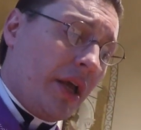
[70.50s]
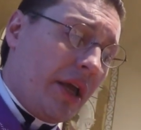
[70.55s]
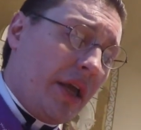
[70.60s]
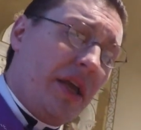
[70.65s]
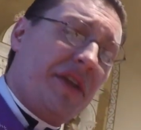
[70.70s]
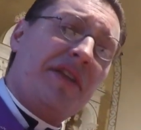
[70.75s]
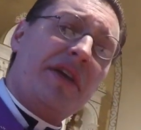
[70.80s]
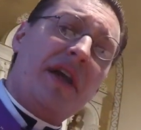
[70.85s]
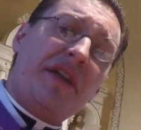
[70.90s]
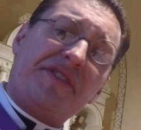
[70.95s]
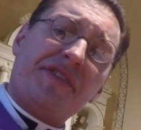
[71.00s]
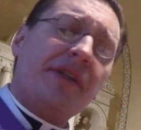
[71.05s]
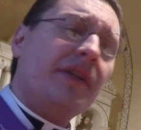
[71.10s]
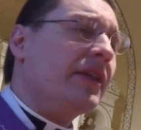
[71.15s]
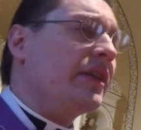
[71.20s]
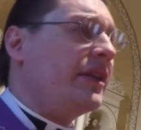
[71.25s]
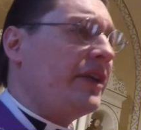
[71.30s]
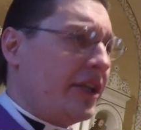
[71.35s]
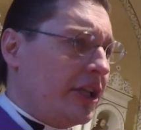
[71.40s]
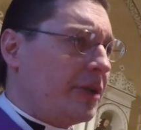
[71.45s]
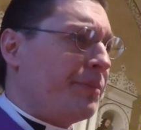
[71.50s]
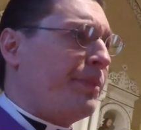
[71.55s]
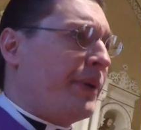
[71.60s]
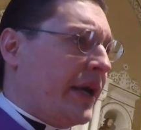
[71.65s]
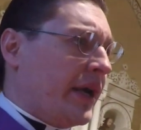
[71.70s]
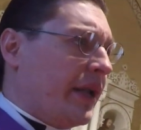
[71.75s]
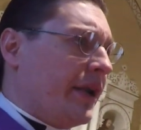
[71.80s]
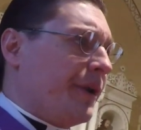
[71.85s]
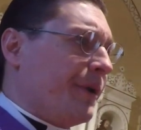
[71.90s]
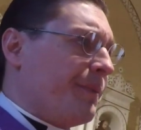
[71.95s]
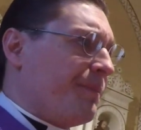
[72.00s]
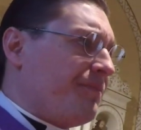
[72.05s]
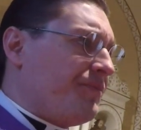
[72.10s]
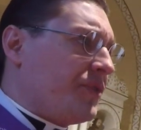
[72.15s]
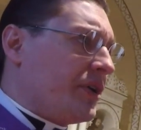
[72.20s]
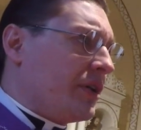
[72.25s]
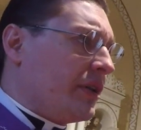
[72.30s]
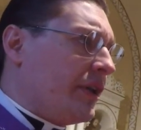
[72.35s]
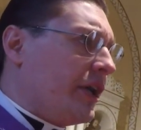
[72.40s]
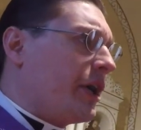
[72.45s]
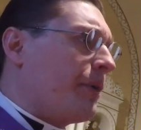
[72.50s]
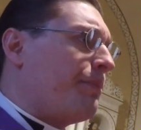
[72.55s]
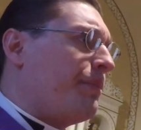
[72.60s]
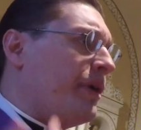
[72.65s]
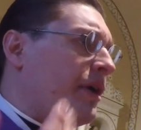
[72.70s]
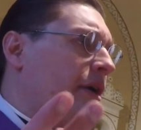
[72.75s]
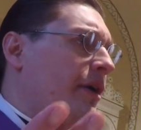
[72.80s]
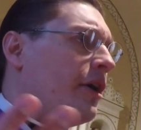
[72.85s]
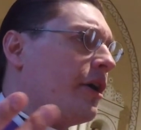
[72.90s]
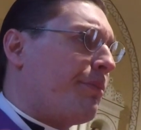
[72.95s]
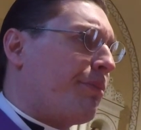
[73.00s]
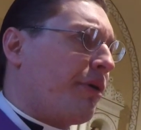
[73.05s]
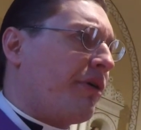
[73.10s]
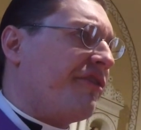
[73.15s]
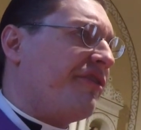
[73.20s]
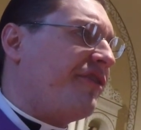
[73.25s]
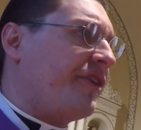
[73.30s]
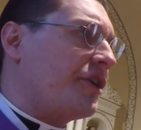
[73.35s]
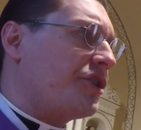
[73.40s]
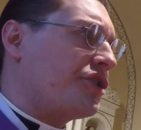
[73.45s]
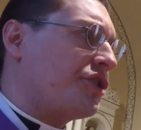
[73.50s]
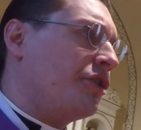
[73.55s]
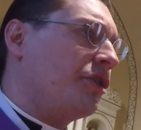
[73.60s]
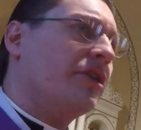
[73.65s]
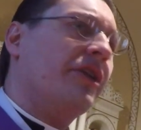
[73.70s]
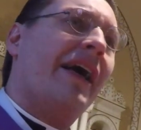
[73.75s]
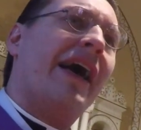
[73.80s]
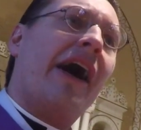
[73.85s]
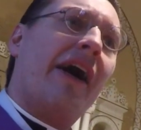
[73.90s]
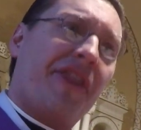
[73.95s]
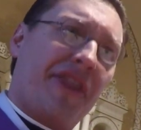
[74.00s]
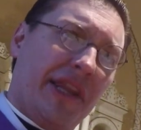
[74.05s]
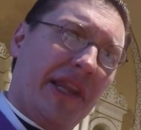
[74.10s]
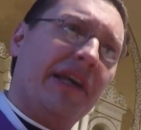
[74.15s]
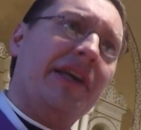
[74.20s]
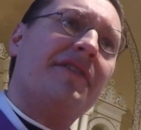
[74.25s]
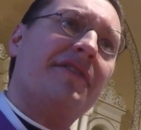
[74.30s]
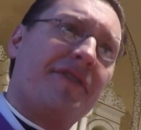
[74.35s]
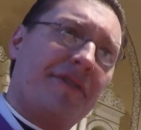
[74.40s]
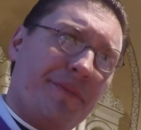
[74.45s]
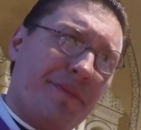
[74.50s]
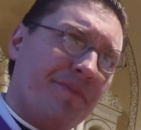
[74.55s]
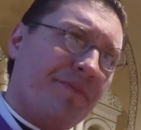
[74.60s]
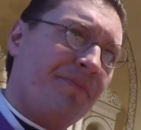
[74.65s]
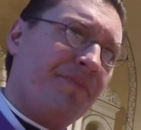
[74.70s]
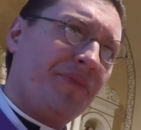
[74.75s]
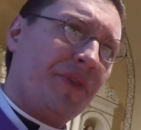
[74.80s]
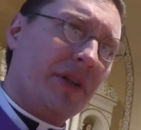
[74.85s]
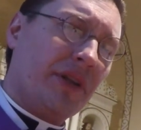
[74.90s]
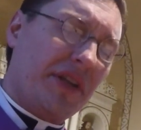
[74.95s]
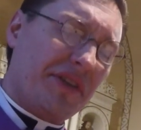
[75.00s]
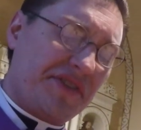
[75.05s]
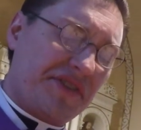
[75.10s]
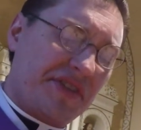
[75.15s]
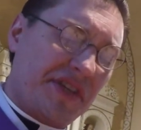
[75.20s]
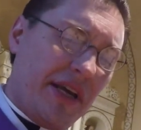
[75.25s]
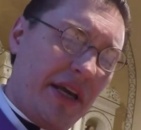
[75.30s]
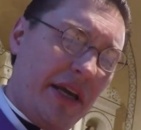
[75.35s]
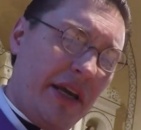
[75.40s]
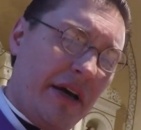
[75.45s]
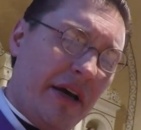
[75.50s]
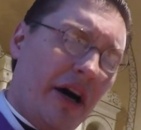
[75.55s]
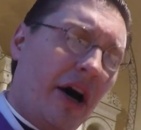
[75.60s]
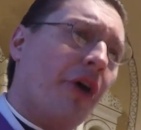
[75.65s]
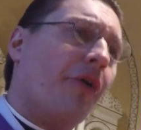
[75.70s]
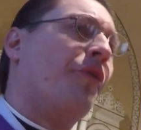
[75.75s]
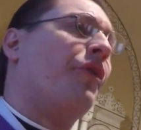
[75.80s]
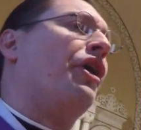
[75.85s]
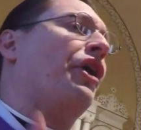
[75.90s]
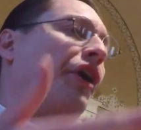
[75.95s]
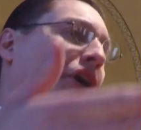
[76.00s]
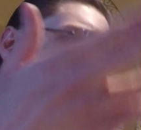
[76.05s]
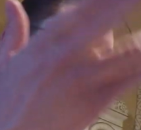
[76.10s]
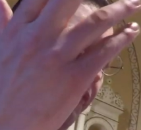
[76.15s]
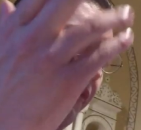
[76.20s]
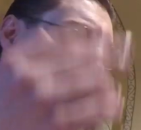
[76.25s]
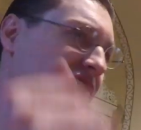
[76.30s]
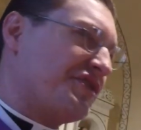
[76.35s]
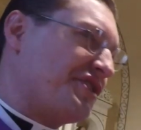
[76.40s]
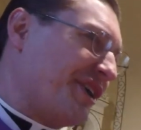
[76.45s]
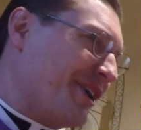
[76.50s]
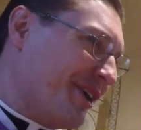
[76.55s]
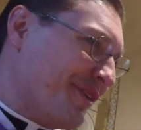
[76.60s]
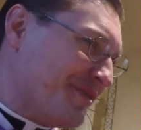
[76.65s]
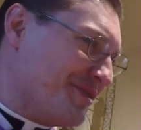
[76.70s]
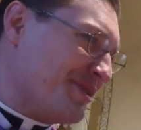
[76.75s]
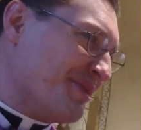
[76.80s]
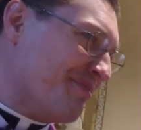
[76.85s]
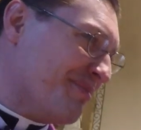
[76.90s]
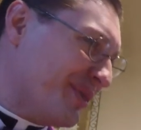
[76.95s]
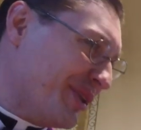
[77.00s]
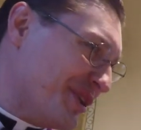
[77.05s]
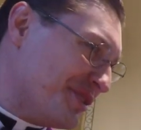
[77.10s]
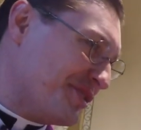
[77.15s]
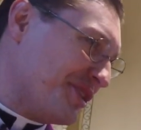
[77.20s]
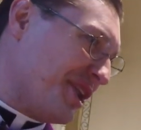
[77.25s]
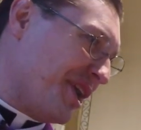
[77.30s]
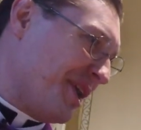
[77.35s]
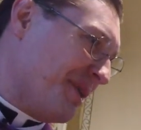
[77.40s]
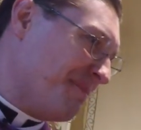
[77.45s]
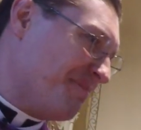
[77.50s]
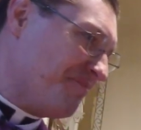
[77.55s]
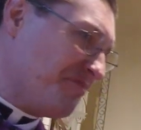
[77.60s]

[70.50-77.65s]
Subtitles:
It's a little bit like being a professional athlete. Let's say a runner, for the sake of simplicity.